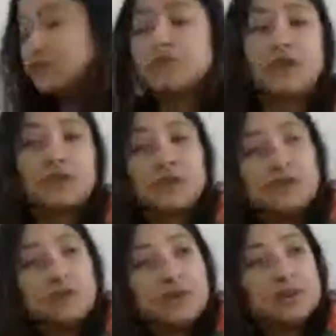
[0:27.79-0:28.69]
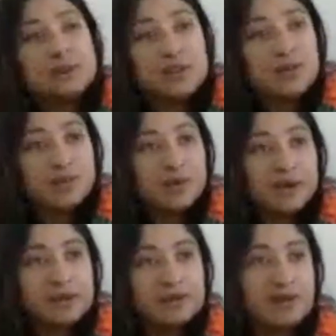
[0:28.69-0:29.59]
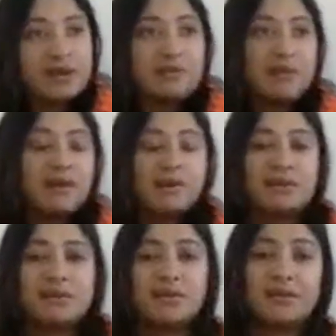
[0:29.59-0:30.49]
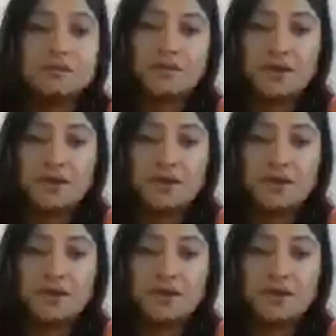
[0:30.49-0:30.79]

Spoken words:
educational workshop where I talk about a lot